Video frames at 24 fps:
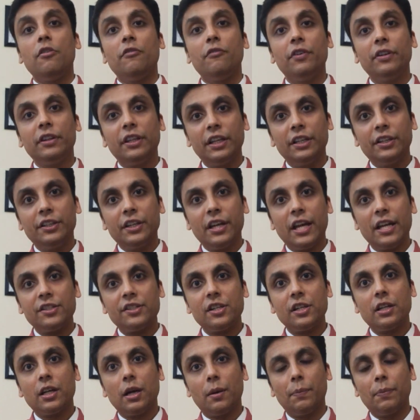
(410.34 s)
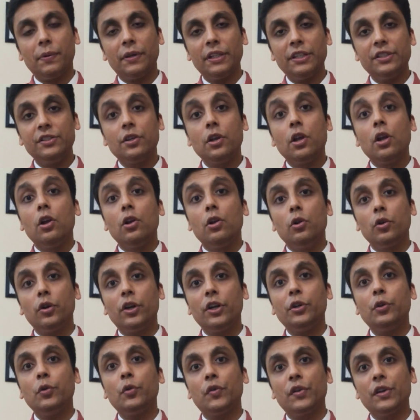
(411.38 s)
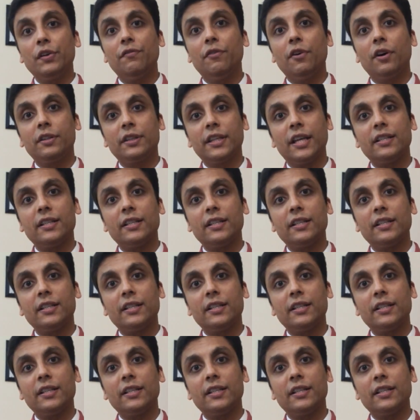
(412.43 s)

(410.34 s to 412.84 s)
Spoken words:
With international companies looking to rework